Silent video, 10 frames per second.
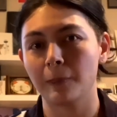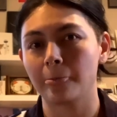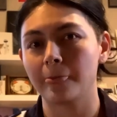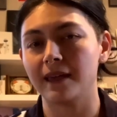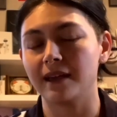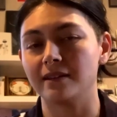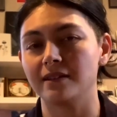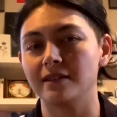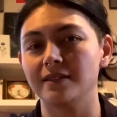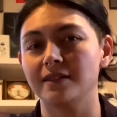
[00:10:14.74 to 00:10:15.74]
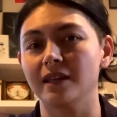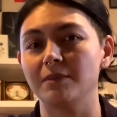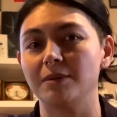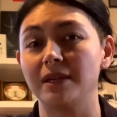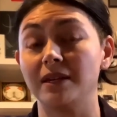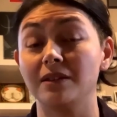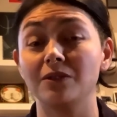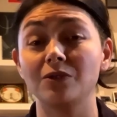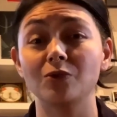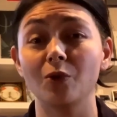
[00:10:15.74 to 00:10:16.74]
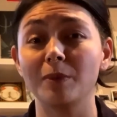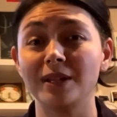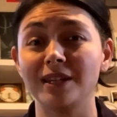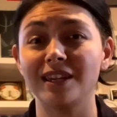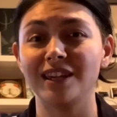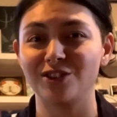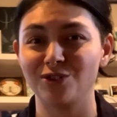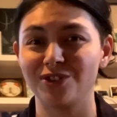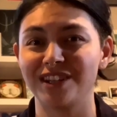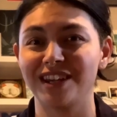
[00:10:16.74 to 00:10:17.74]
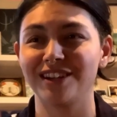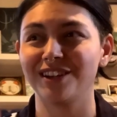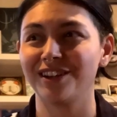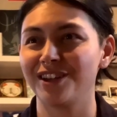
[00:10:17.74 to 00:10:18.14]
And this has let me meet so many interesting,